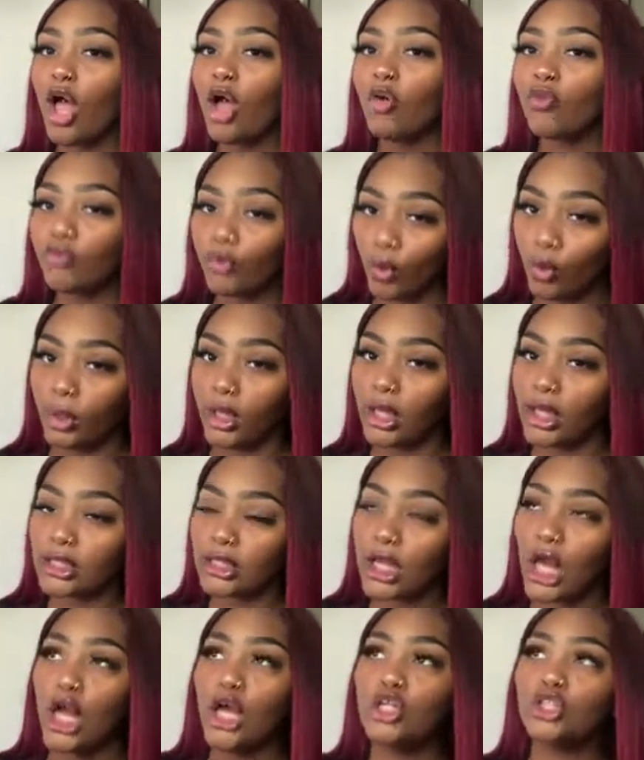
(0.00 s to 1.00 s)
focused.
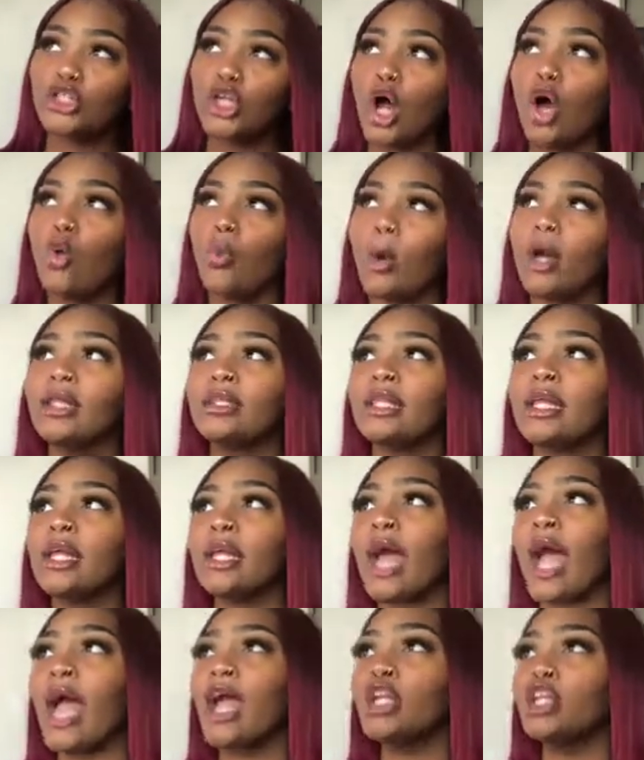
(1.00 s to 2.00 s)
So one thing
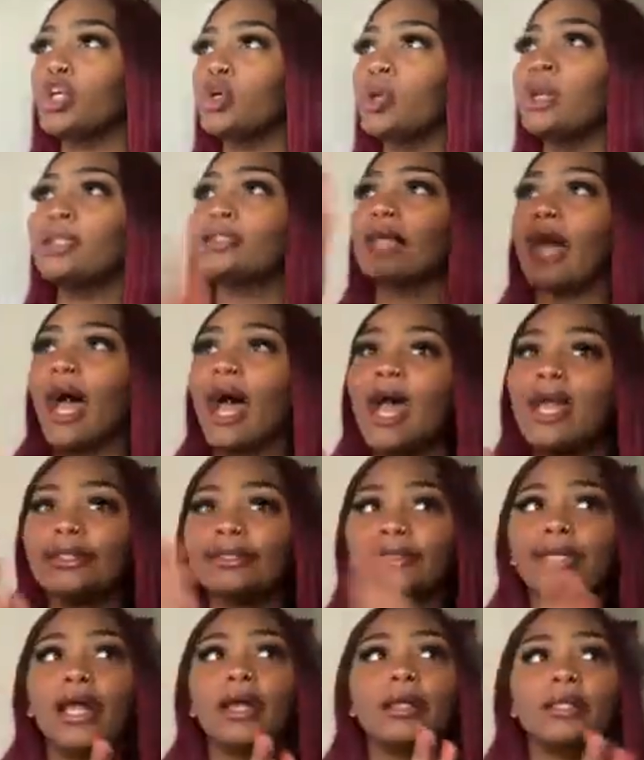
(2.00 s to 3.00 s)
I do is I
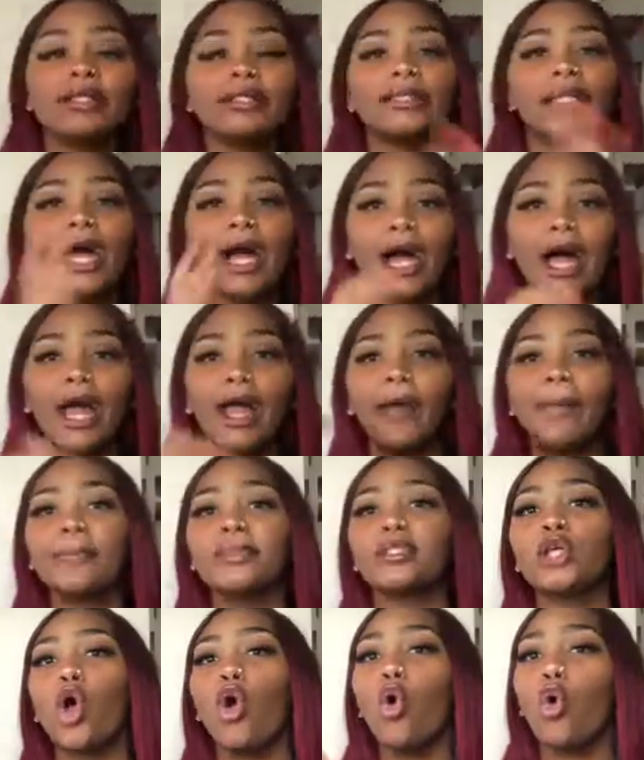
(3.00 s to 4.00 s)
set times
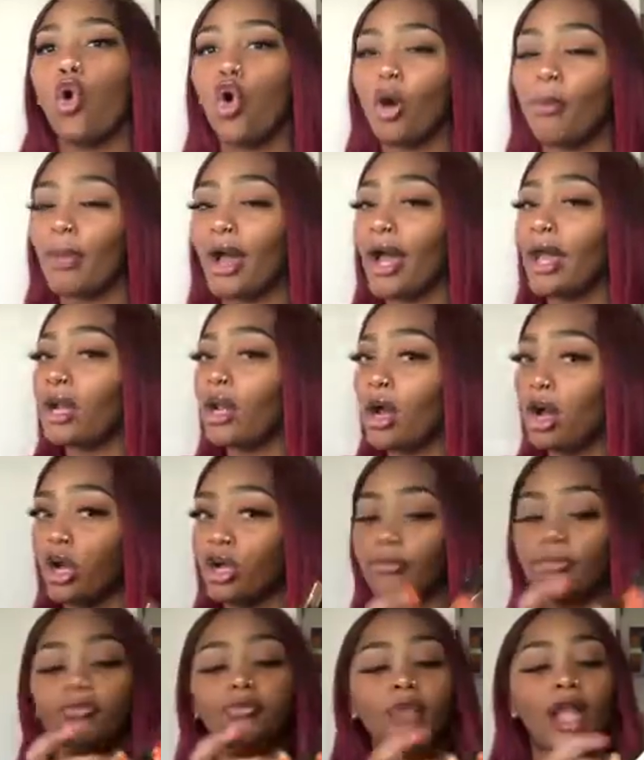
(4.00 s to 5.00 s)
on my
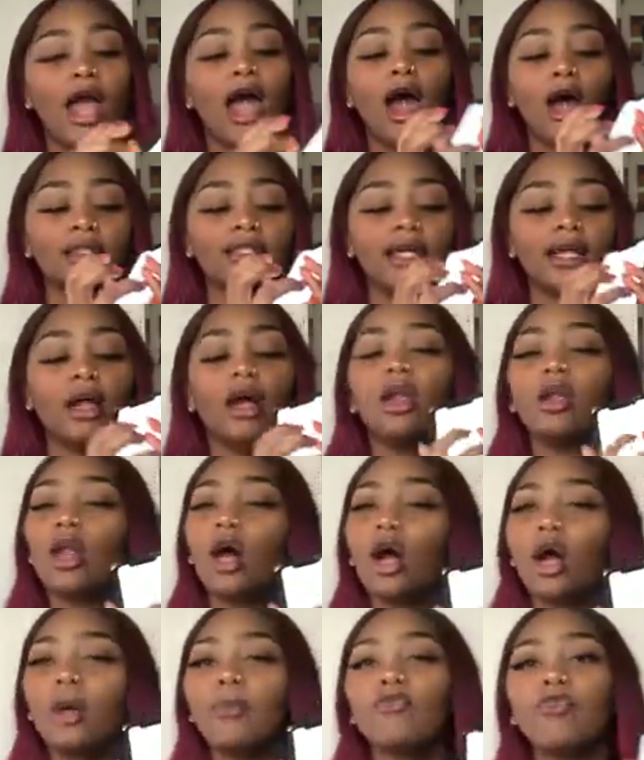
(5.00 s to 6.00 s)
alarm. I'll set an
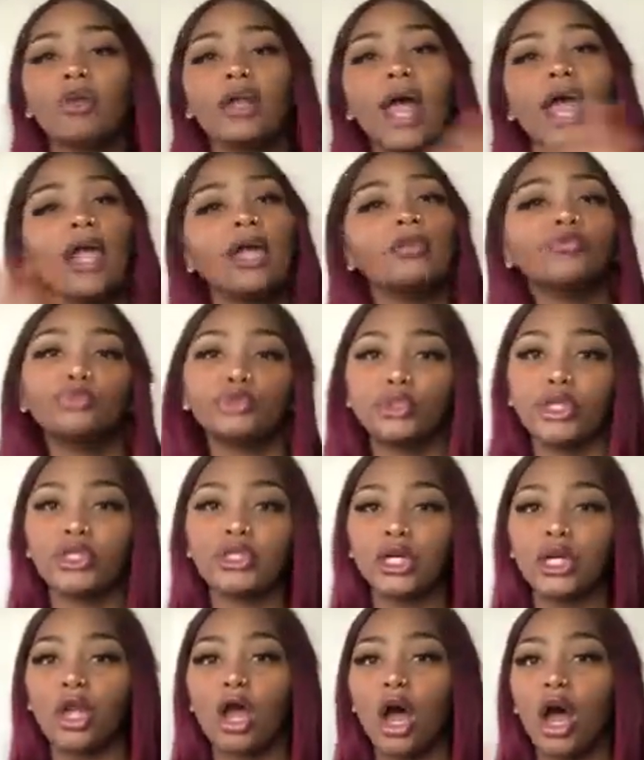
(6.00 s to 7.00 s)
alarm for like 6
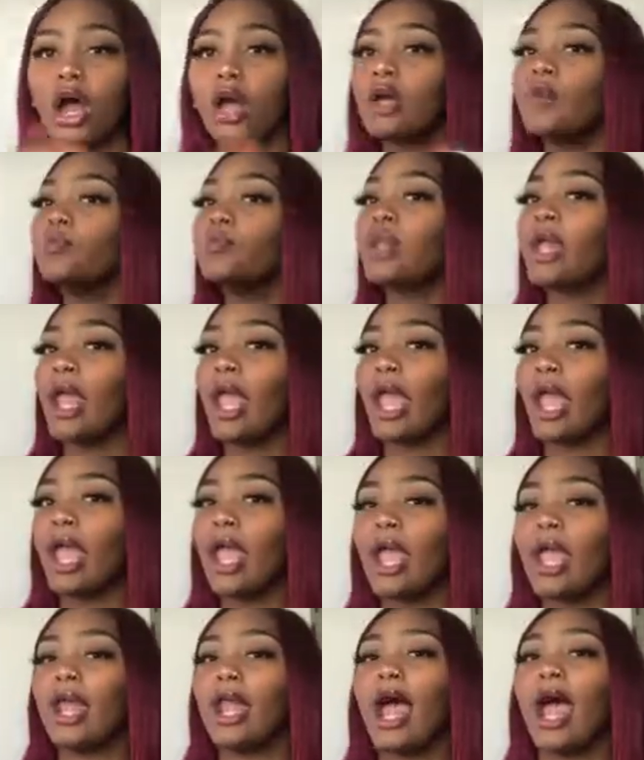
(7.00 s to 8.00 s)
o'clock,
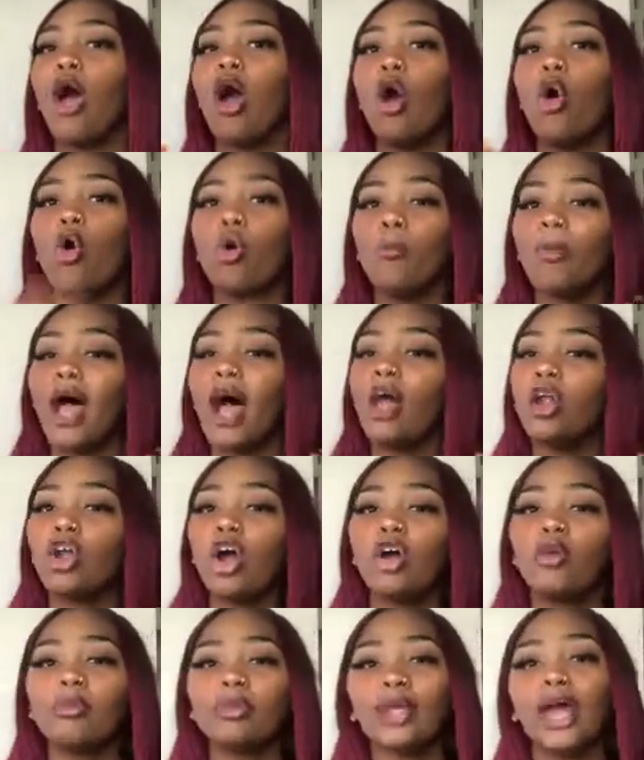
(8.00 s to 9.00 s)
and that
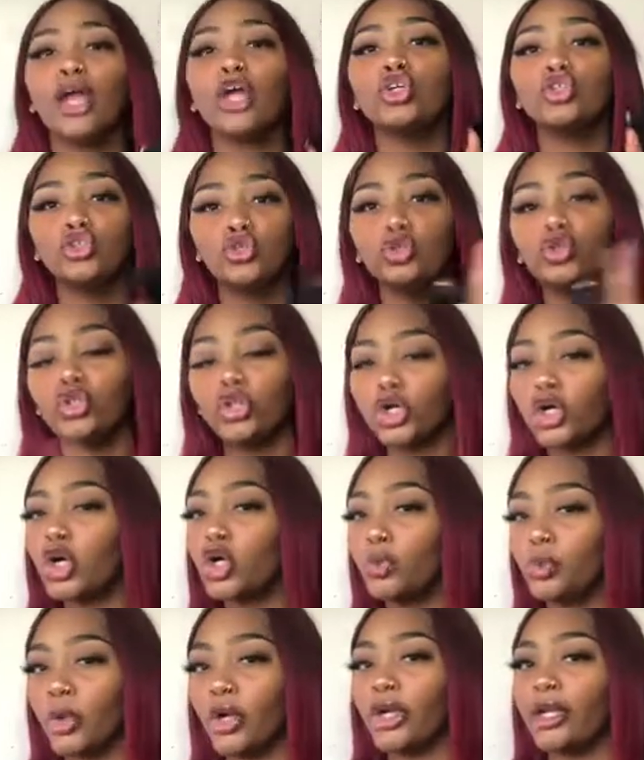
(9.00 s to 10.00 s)
alarm will like, do your
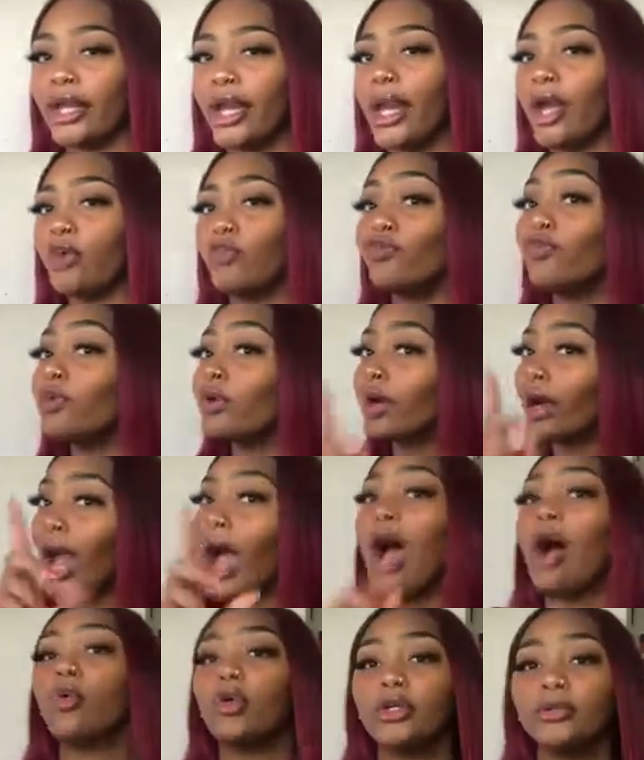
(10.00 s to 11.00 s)
homework now for an
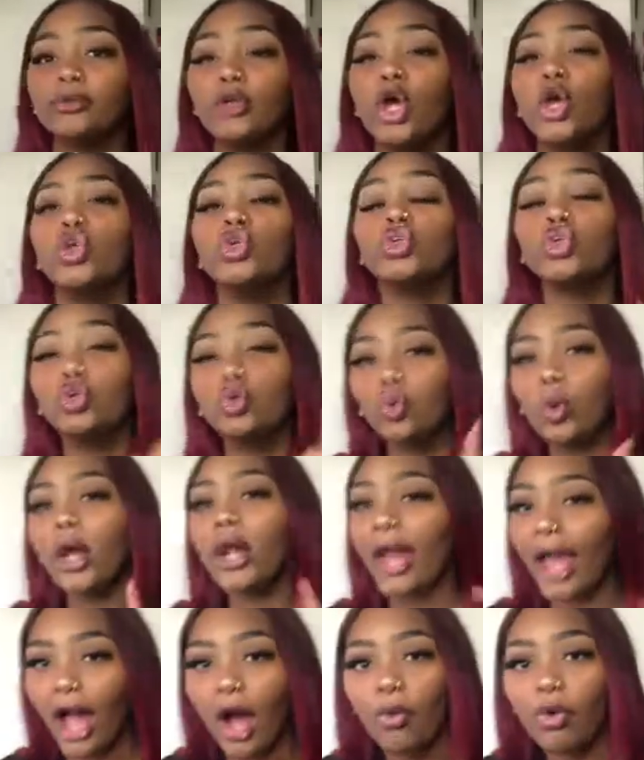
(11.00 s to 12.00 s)
hour. Do 1
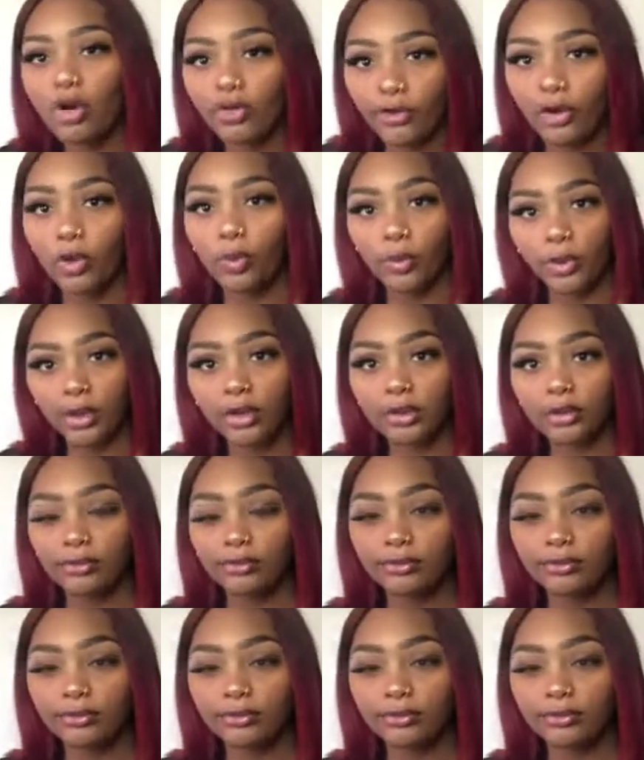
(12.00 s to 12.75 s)
hour of homework.